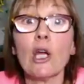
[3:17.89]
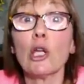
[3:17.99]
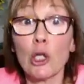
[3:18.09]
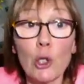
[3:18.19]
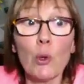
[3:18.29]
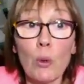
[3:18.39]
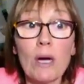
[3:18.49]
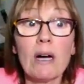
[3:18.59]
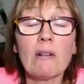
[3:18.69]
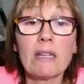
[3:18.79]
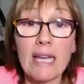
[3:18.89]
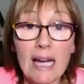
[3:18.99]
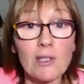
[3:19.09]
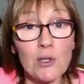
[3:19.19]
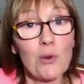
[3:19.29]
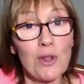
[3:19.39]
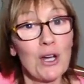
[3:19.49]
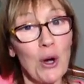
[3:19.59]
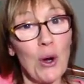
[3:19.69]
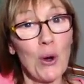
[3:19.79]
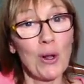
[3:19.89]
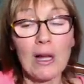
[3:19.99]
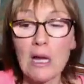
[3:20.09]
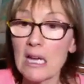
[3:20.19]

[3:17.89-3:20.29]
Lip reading: you will get to the goal.